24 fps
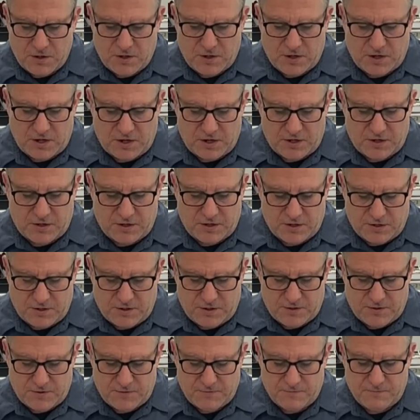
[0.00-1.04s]
And
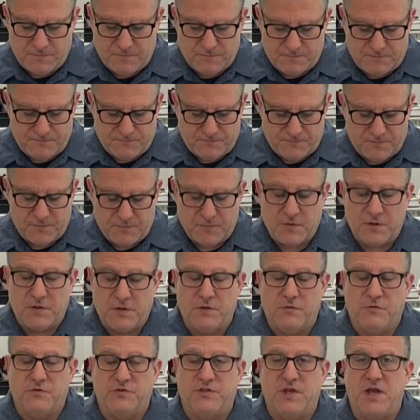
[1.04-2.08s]

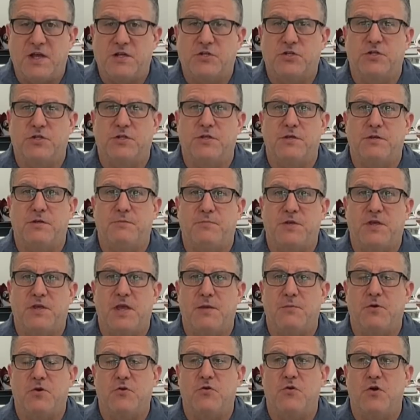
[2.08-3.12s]
it was actually
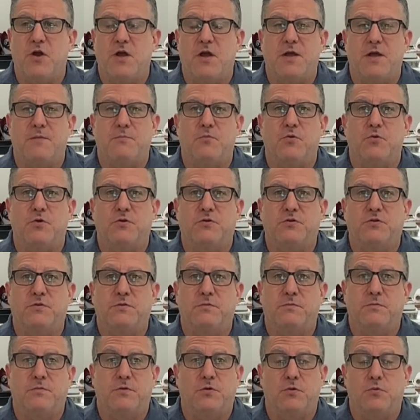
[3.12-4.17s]
became a crime, where
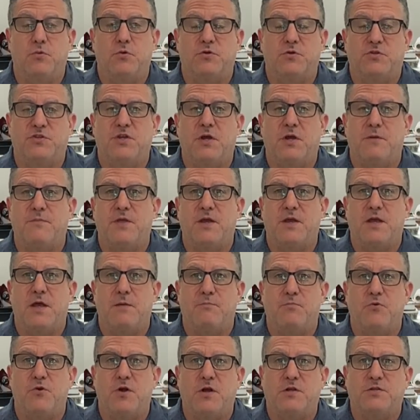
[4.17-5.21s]
there were some that
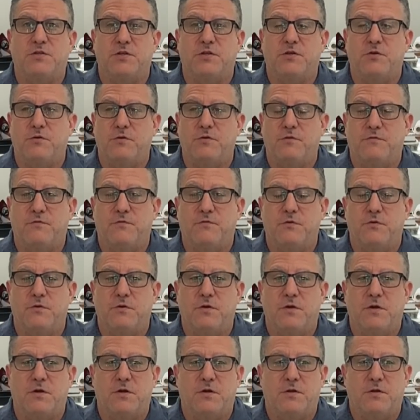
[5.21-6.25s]
got prosecuted
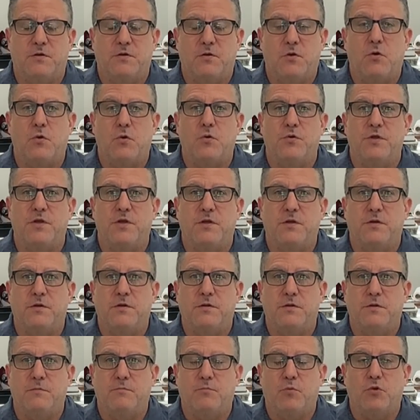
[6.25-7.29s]
for owning
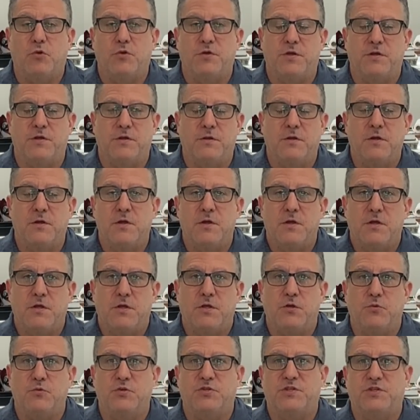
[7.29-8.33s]
bullion.
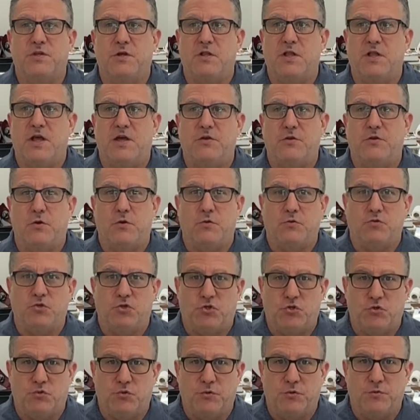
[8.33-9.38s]
You were still allowed to own
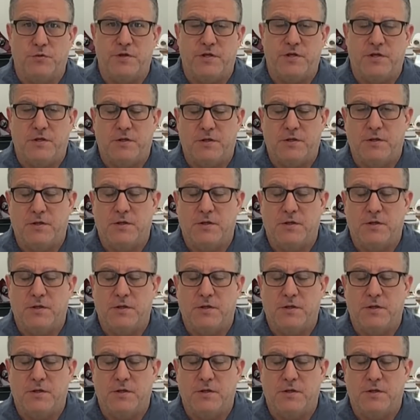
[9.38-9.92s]
jewelry,